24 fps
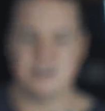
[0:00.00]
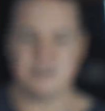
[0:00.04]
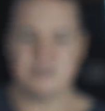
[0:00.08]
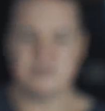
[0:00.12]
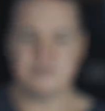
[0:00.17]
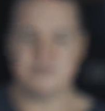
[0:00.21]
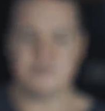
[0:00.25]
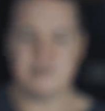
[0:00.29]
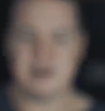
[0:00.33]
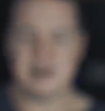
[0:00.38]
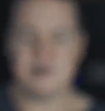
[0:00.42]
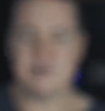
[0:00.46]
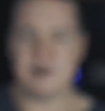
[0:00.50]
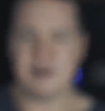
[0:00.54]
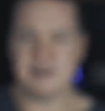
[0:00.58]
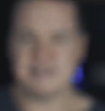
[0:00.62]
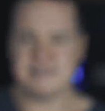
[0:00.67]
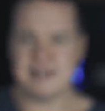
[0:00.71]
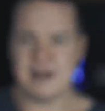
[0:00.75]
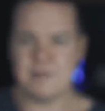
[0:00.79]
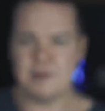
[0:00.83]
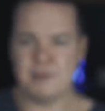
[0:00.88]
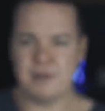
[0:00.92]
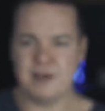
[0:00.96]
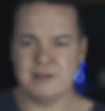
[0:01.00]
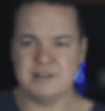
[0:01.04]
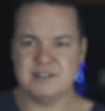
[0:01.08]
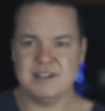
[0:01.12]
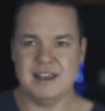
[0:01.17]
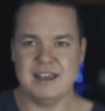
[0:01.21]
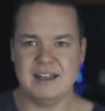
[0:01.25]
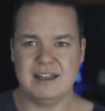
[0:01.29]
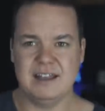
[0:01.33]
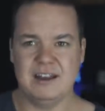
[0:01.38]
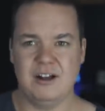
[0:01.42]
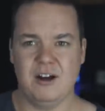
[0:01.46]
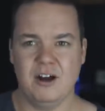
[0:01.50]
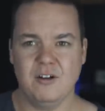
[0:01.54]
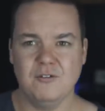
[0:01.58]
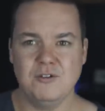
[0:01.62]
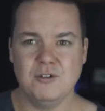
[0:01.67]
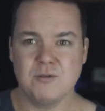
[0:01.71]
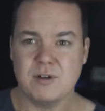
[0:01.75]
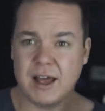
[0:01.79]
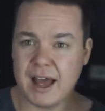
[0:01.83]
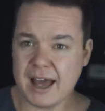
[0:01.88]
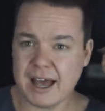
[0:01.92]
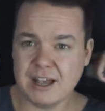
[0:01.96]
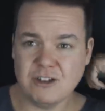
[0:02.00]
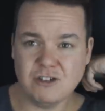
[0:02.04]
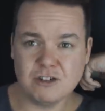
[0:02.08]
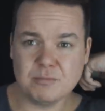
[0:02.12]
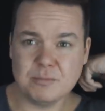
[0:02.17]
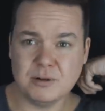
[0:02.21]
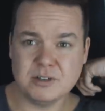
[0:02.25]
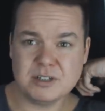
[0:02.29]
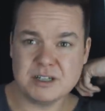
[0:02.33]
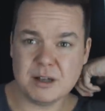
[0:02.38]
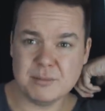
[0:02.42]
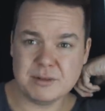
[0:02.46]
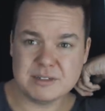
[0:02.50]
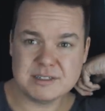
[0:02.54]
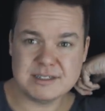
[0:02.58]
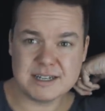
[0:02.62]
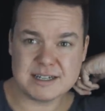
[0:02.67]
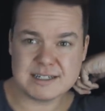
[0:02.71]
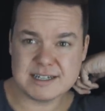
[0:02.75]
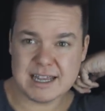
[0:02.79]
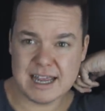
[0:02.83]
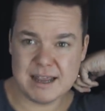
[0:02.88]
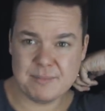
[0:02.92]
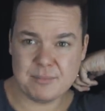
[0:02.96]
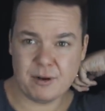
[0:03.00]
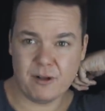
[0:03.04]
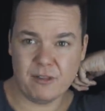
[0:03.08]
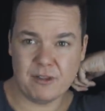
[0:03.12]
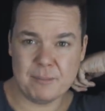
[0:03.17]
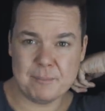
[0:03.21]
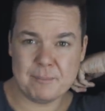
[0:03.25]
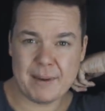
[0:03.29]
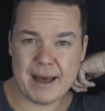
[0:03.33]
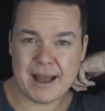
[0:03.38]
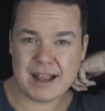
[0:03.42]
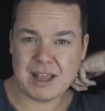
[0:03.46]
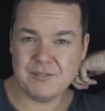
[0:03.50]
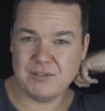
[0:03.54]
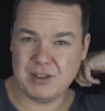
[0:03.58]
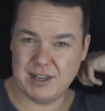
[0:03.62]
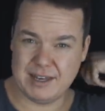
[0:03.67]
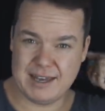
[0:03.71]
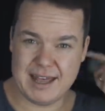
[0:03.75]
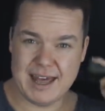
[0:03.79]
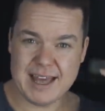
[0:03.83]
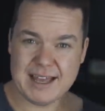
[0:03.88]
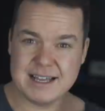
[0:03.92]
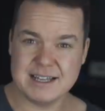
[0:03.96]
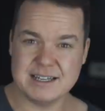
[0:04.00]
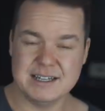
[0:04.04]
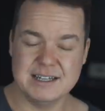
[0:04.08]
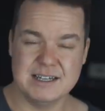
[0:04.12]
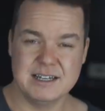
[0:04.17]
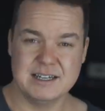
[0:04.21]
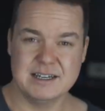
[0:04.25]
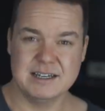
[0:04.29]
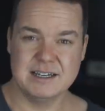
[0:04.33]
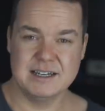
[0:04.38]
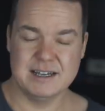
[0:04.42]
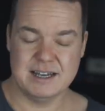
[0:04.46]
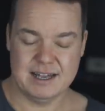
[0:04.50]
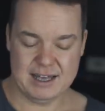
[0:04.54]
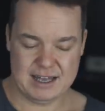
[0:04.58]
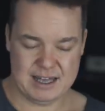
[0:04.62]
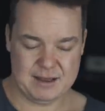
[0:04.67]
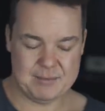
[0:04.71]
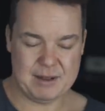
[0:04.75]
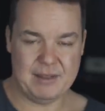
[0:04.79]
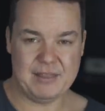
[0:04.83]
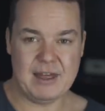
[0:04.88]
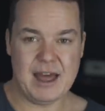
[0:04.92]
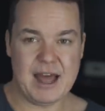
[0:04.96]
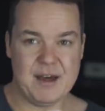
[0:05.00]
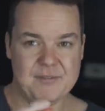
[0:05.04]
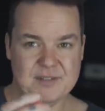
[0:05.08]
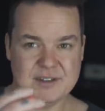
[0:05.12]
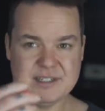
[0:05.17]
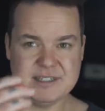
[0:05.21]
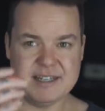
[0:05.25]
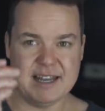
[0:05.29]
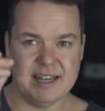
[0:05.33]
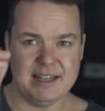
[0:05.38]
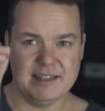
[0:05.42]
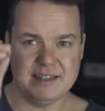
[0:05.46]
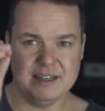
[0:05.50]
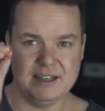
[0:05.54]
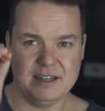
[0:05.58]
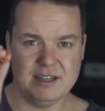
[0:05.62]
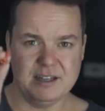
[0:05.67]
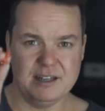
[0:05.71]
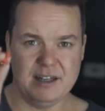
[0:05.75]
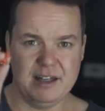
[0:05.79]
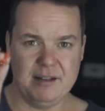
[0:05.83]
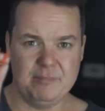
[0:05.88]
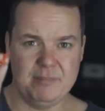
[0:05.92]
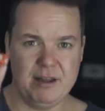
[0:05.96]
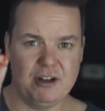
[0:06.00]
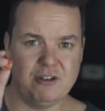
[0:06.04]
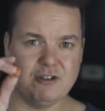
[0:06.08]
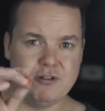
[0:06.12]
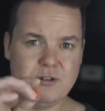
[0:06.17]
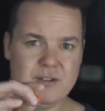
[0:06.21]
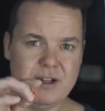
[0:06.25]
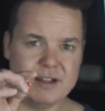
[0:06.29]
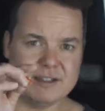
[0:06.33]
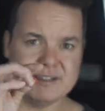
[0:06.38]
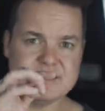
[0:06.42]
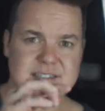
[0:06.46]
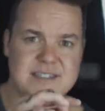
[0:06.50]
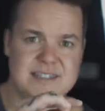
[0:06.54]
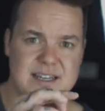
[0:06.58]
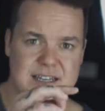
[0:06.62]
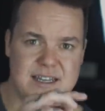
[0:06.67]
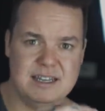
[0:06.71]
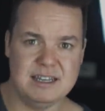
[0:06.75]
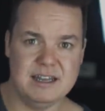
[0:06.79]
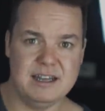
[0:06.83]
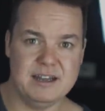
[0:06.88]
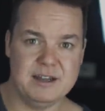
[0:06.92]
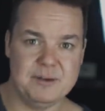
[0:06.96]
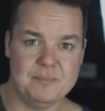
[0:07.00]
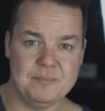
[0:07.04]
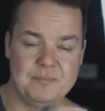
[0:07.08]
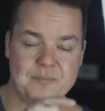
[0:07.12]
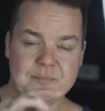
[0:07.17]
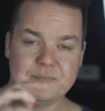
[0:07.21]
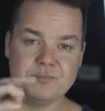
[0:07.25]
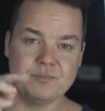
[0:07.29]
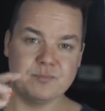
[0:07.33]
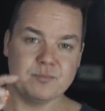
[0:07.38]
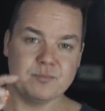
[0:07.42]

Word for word: you don't really want to examine without taking it off. You can just put double stick tape on the back of your neck um, and have the, and make sure that's stickier.